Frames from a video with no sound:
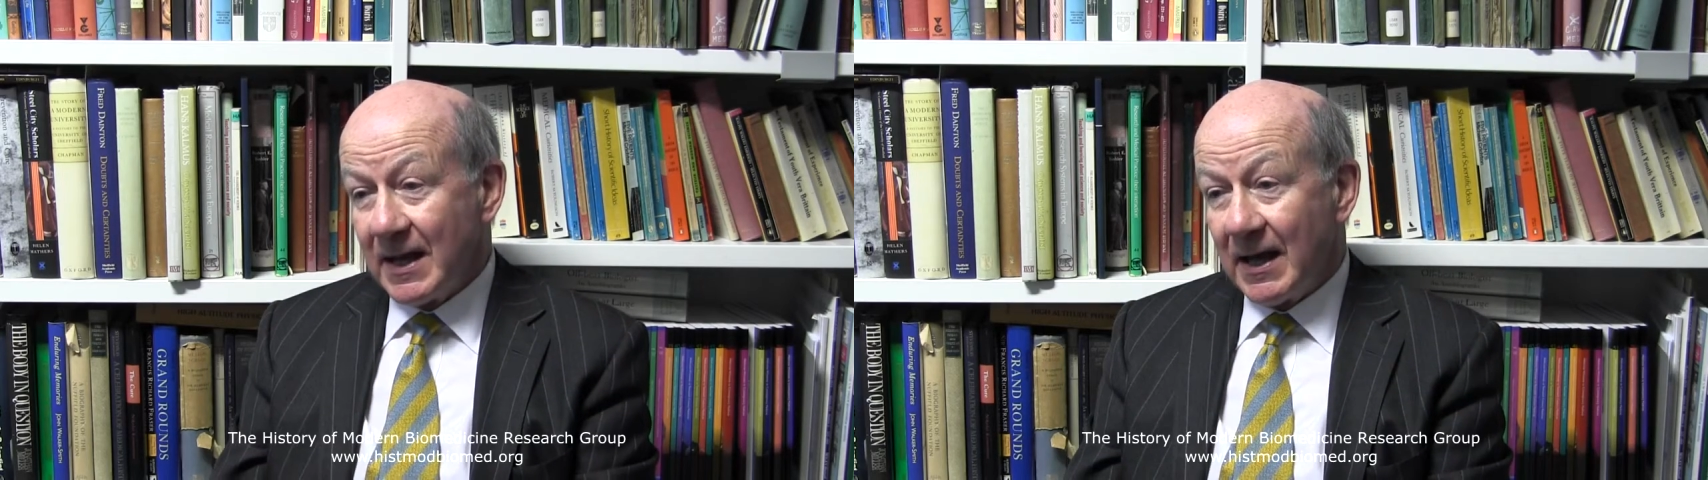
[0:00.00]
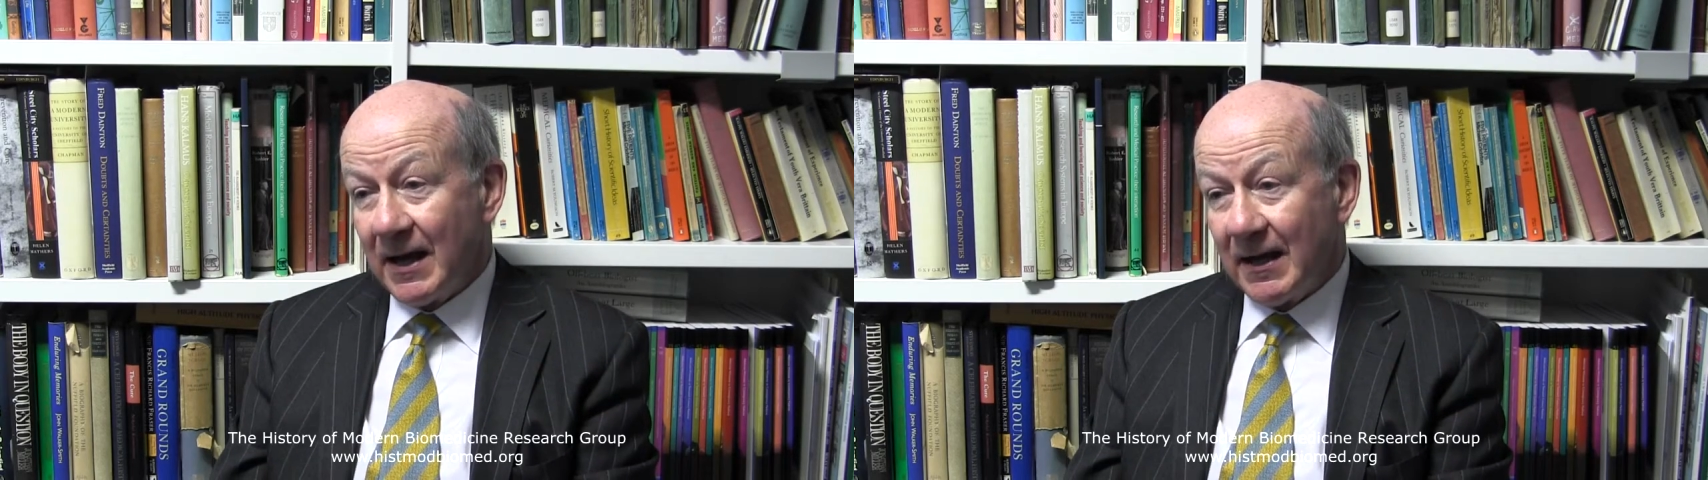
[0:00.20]

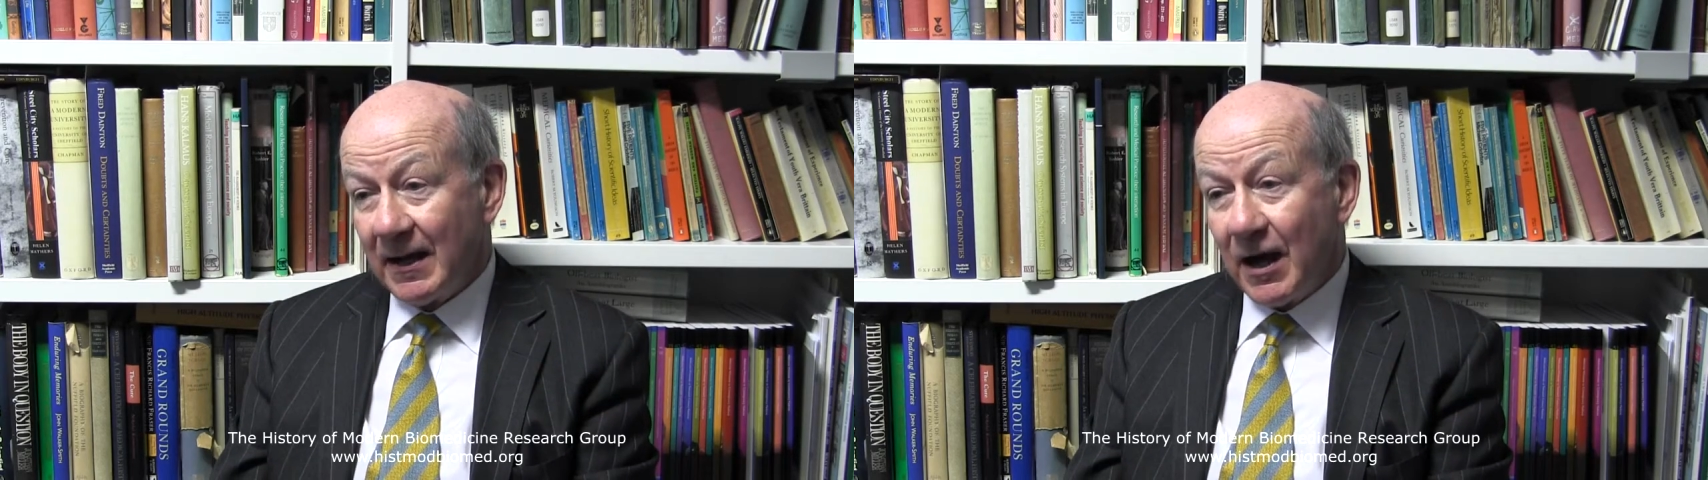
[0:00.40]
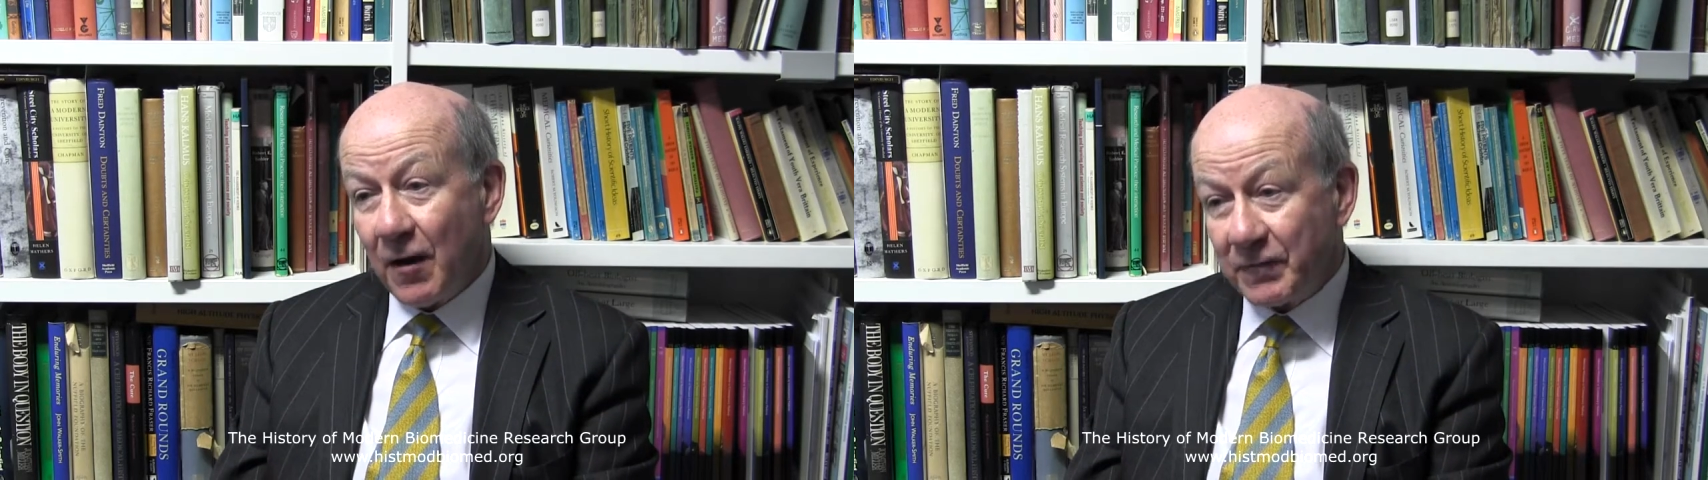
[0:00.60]
Uh,
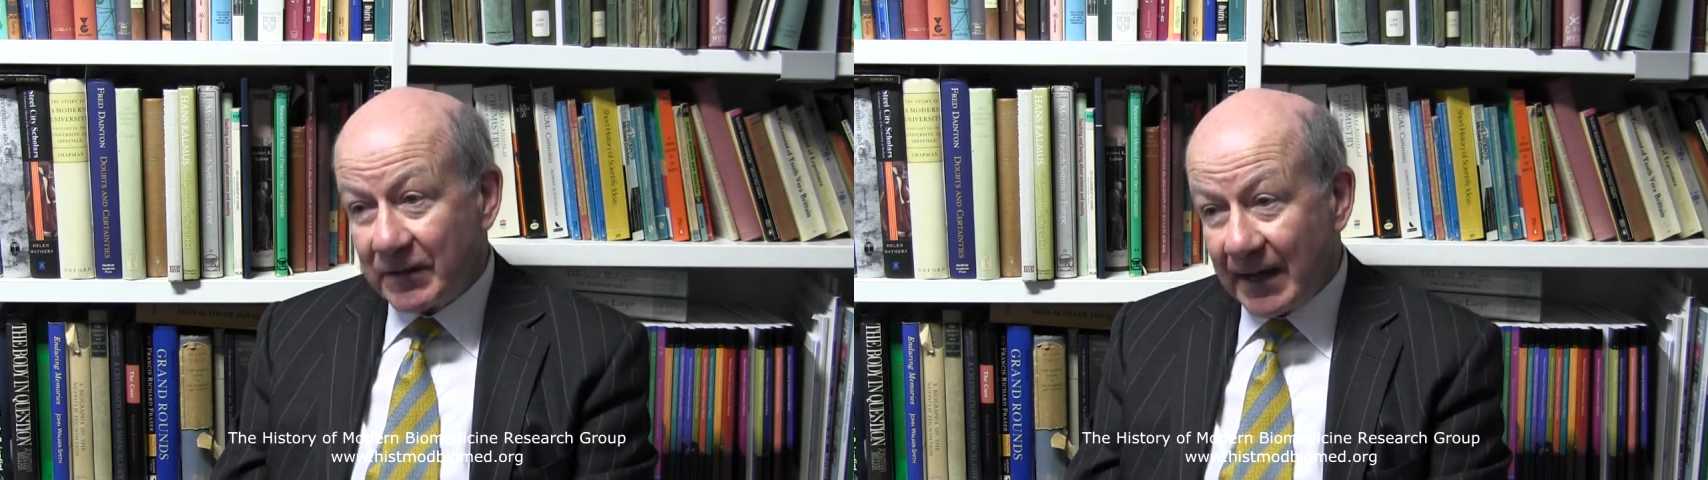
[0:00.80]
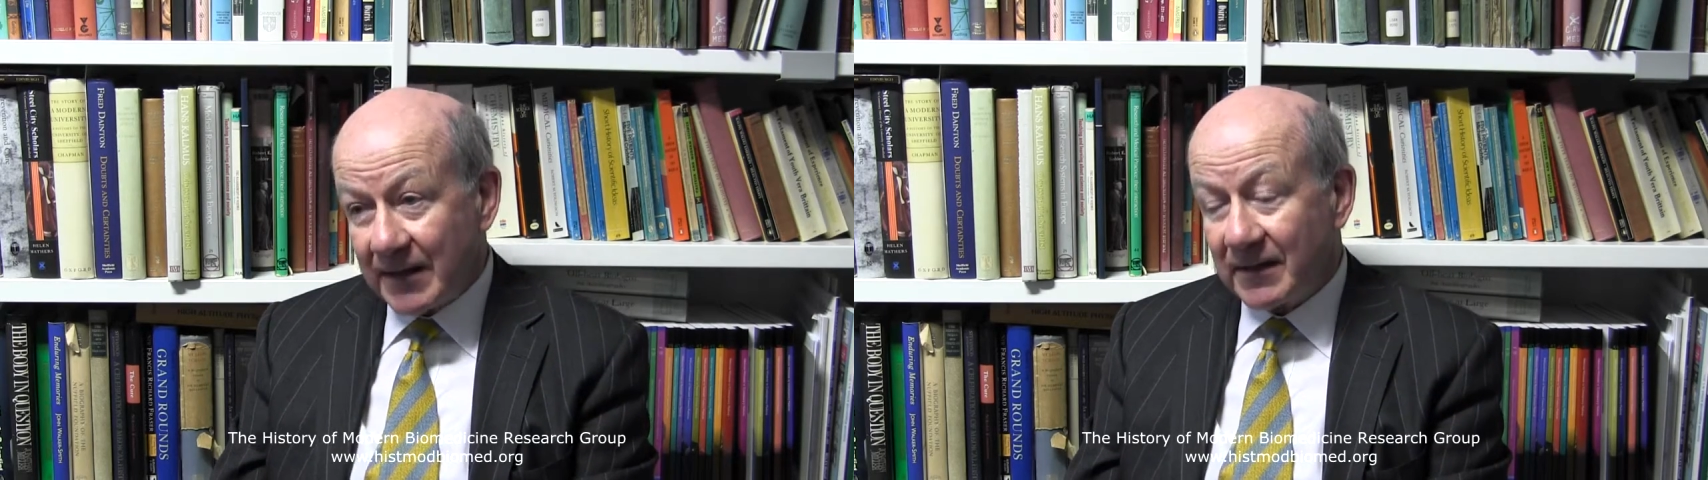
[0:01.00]
and
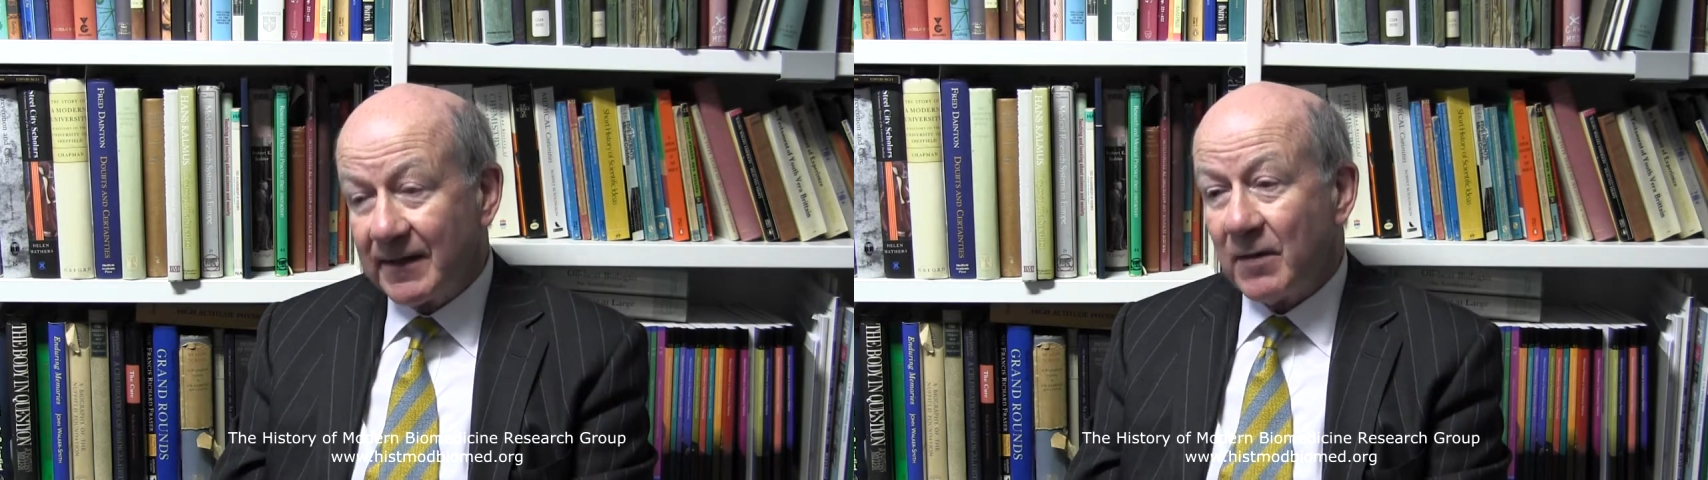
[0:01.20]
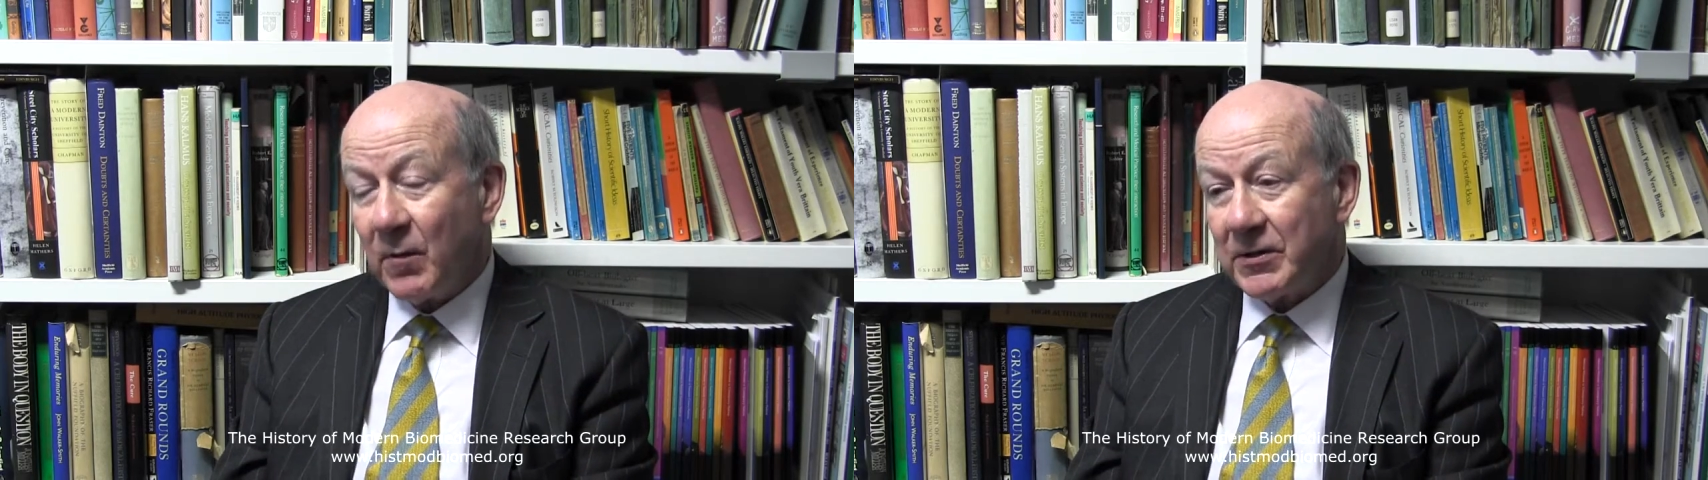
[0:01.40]
after that I
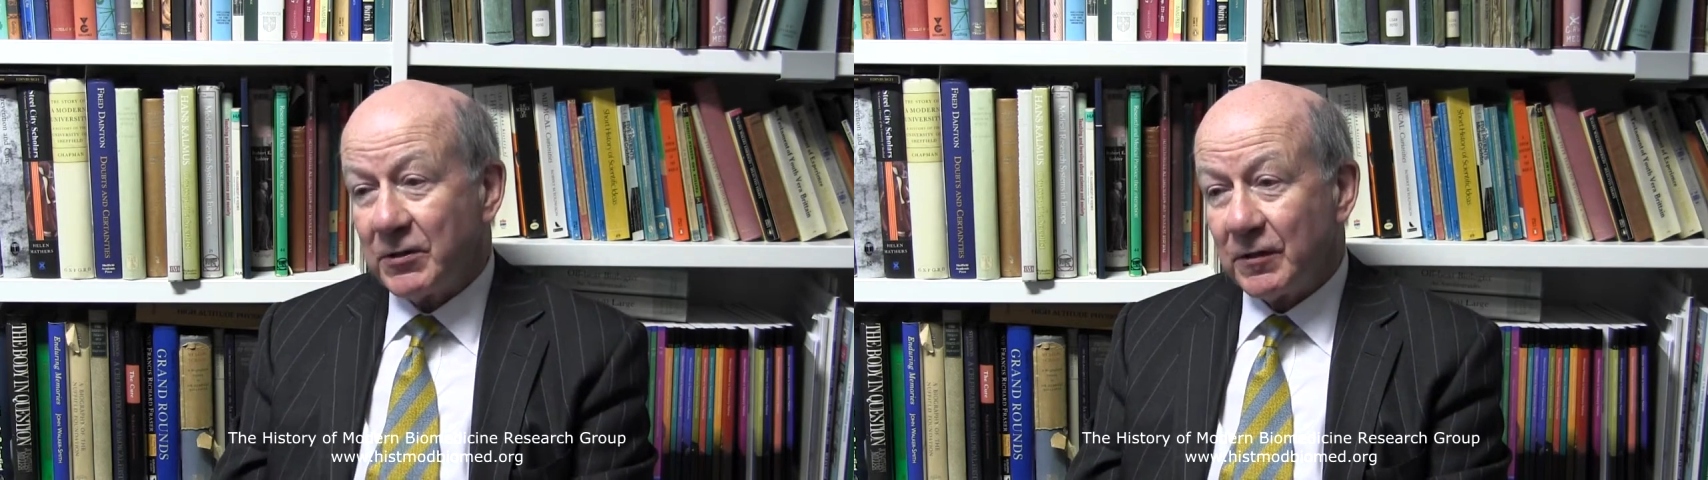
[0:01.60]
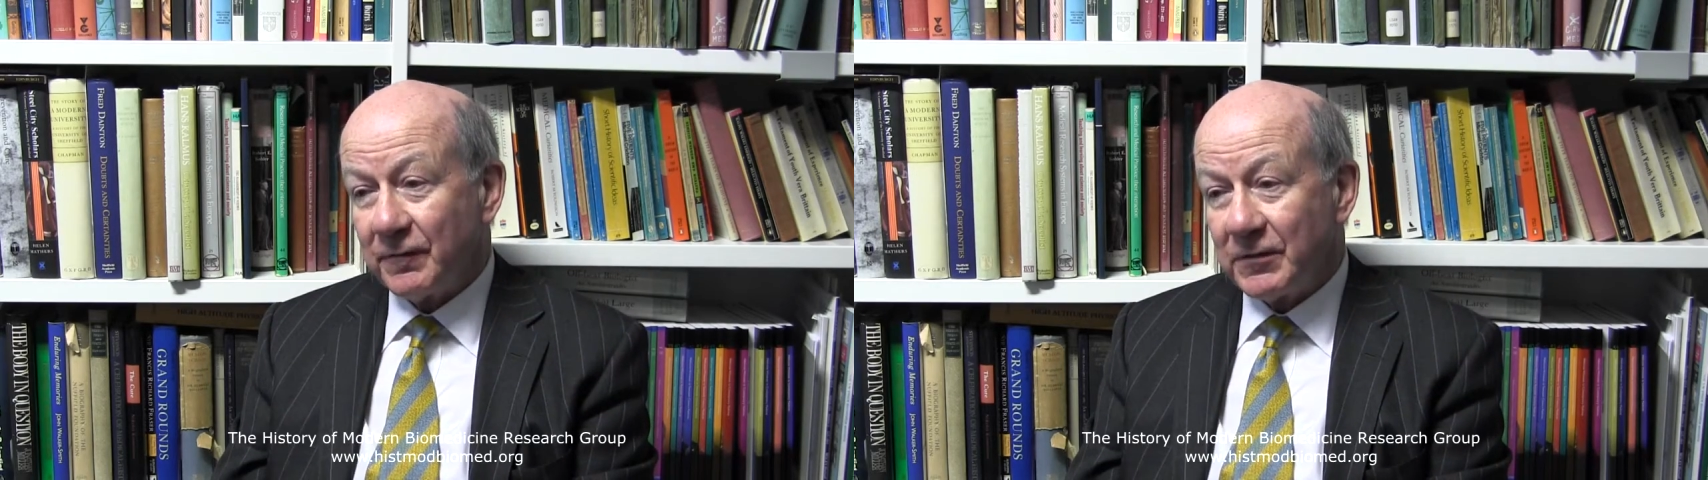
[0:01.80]
then
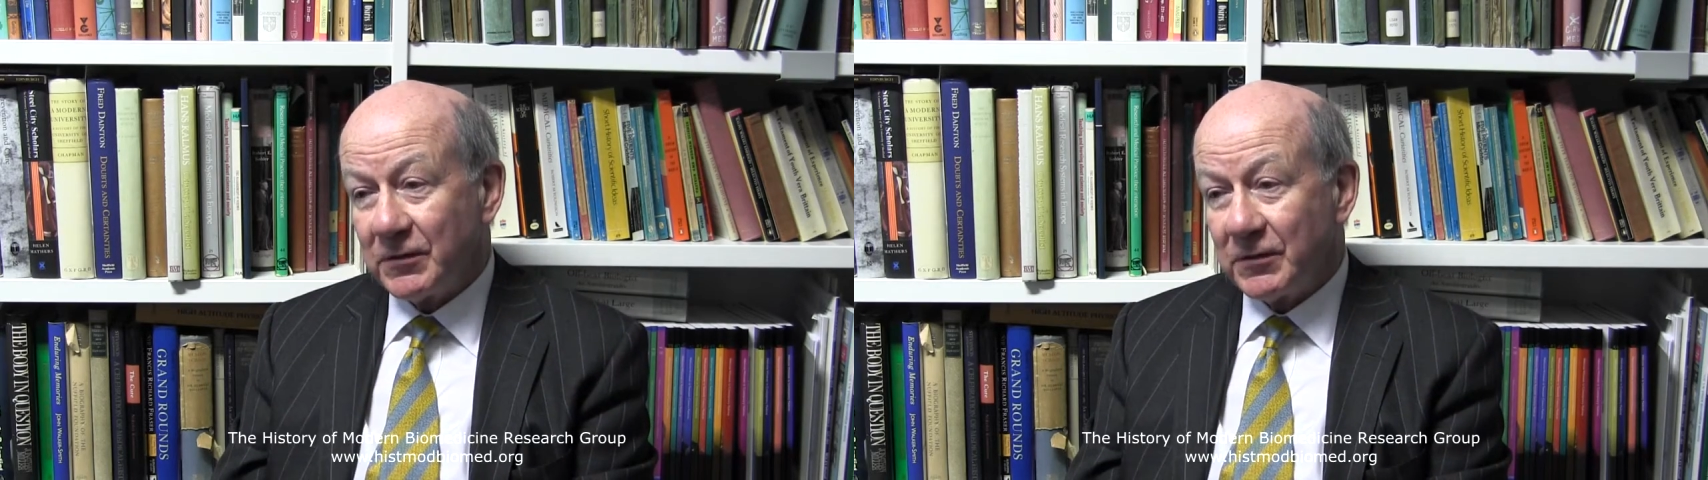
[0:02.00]
went off